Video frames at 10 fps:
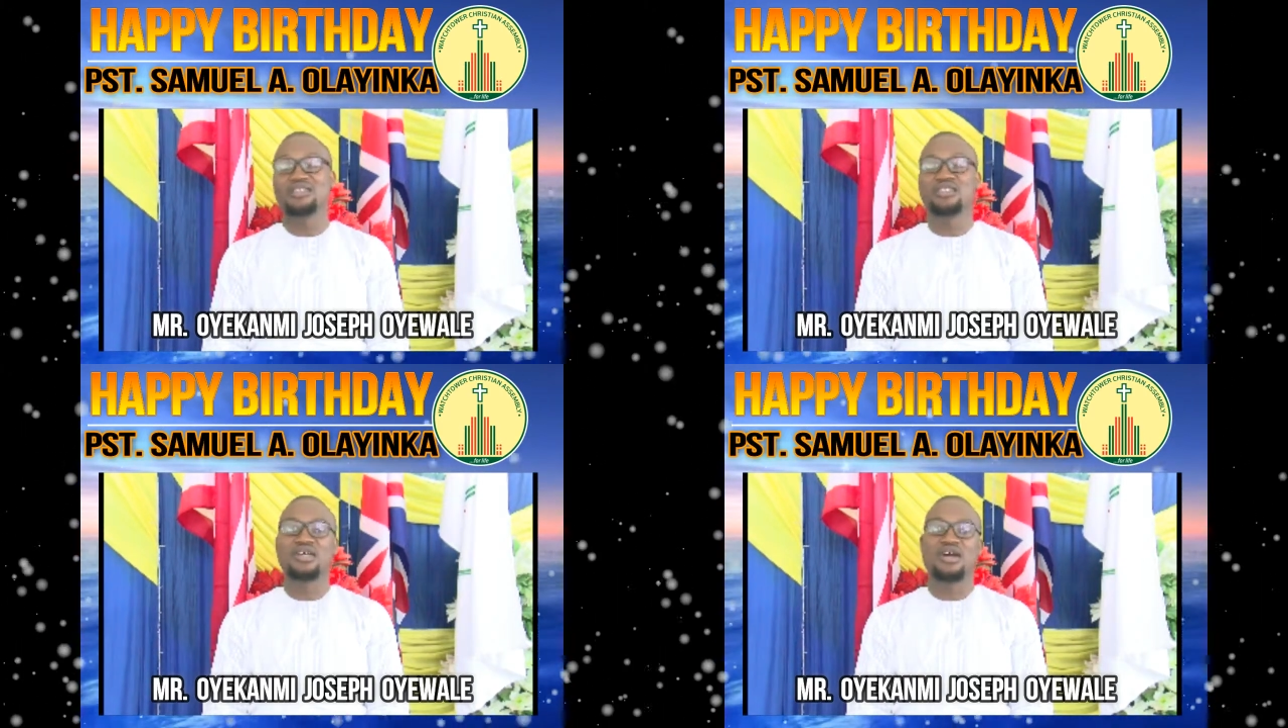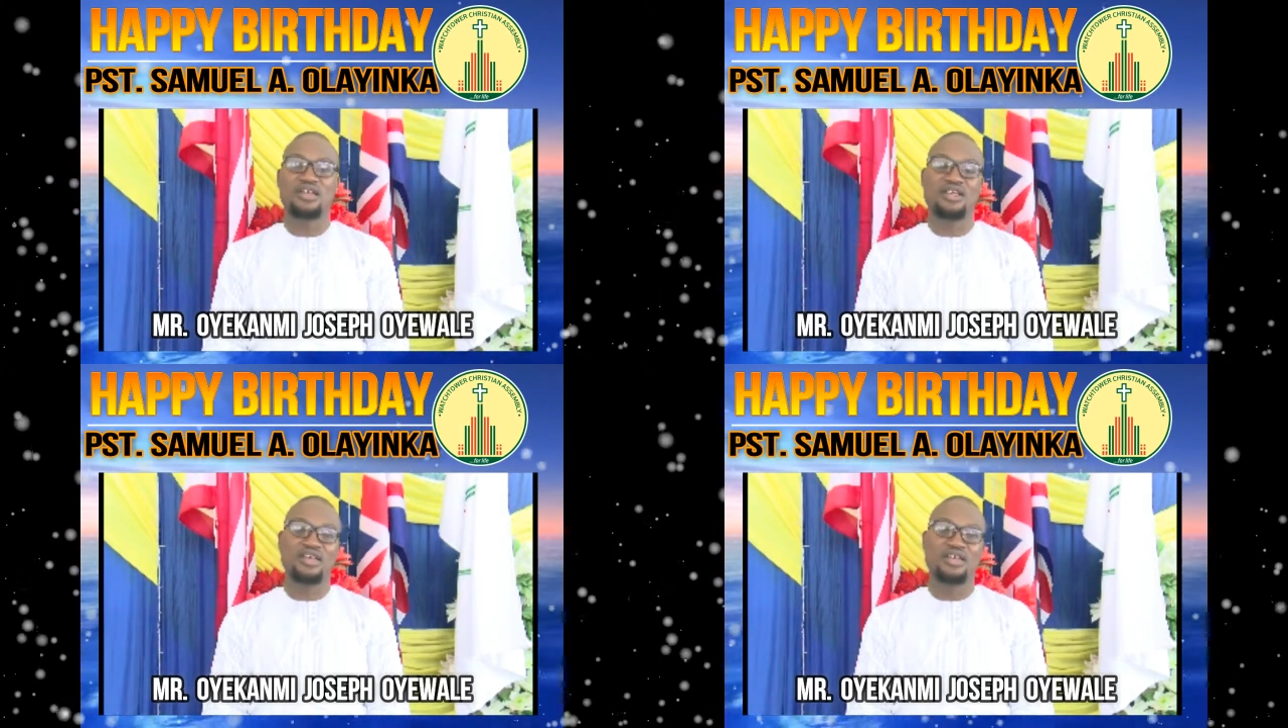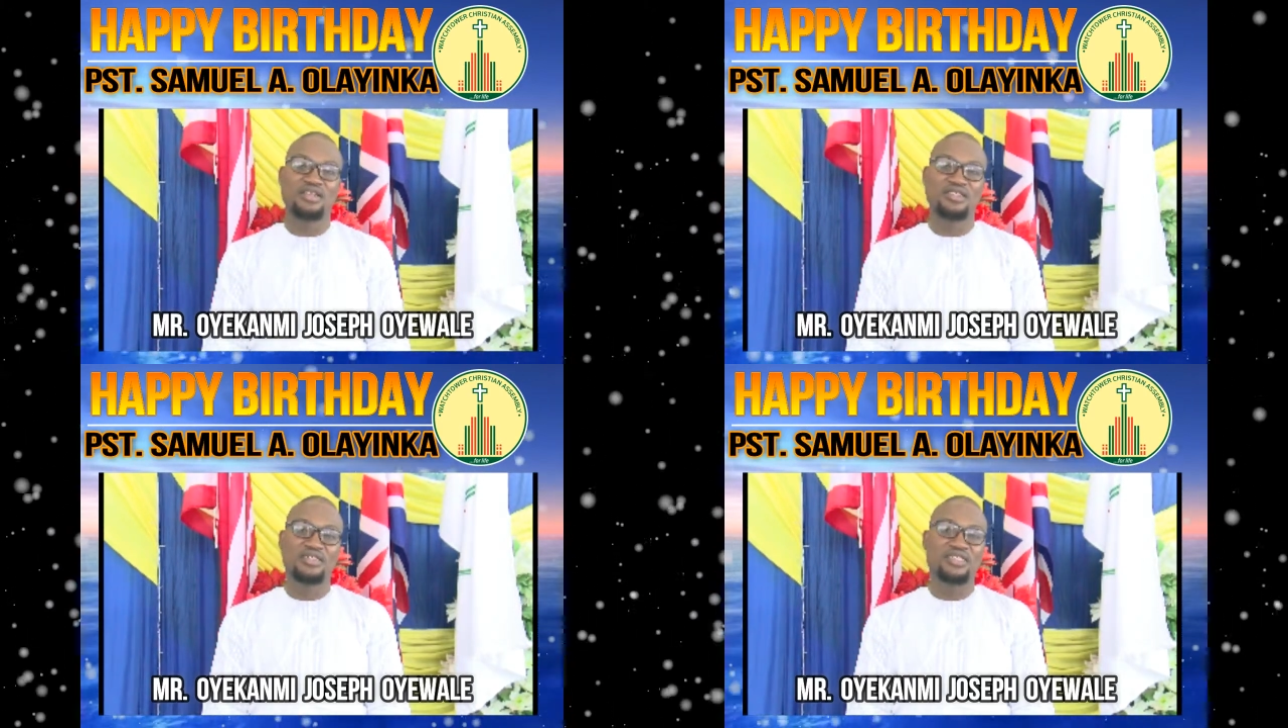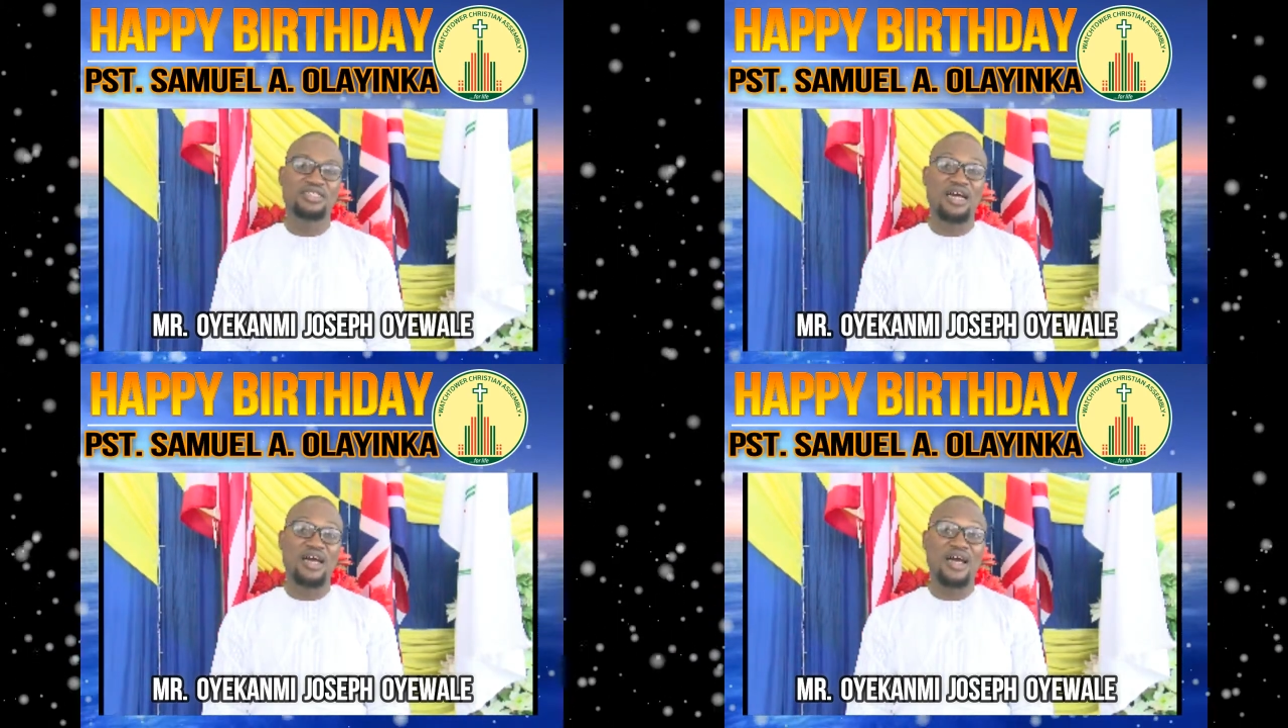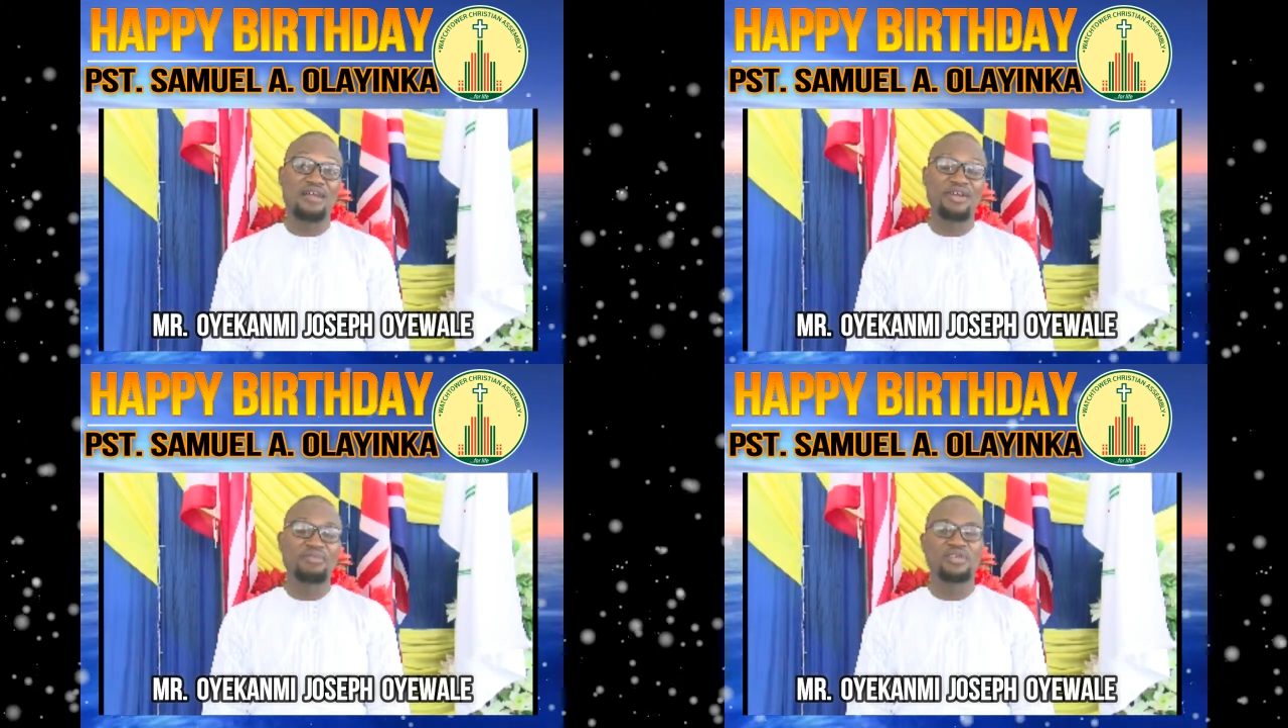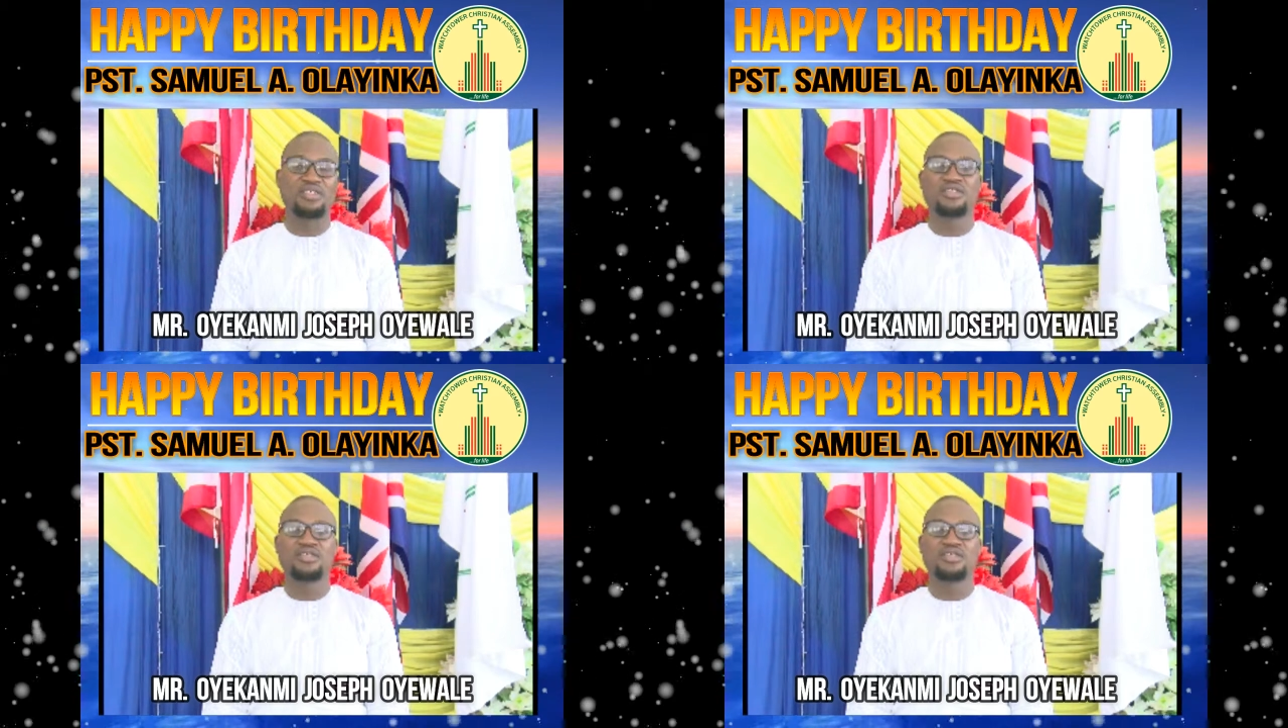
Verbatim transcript: sister, Sister Remy.